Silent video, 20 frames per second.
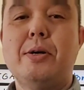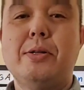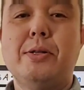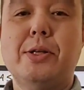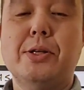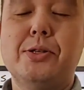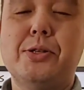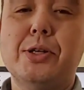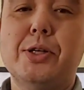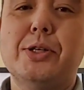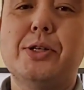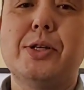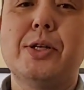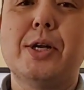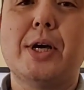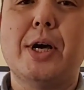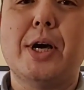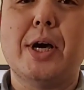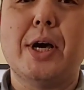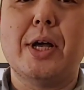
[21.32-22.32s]
decision
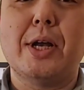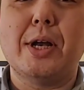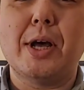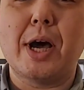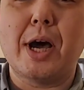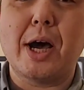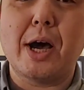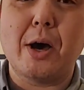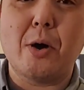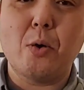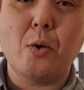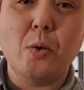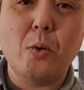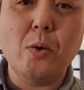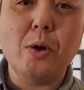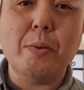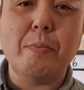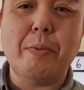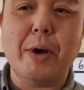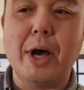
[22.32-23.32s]
on
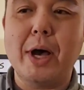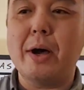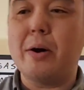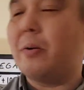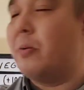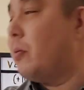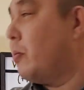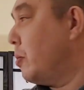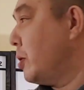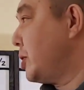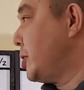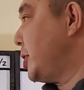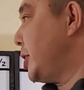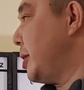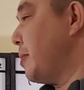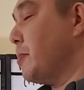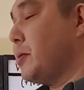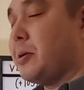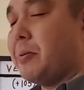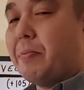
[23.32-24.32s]
who to bet, which
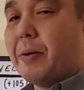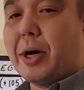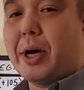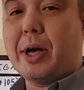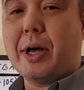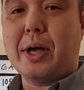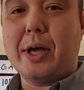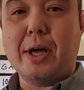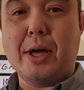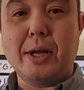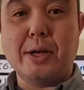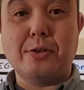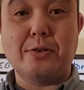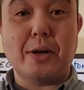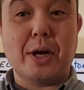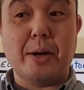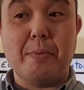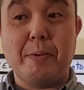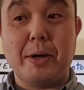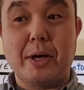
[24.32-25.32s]
teams to bet, and
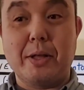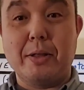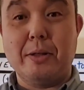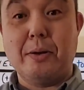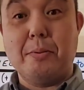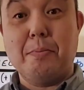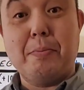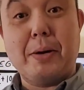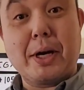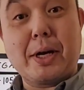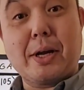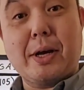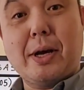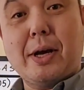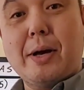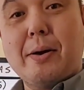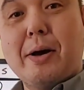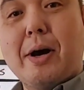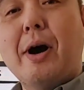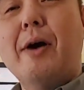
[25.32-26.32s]
try to make a little bit
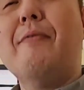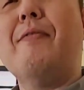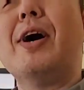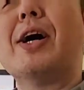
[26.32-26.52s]
of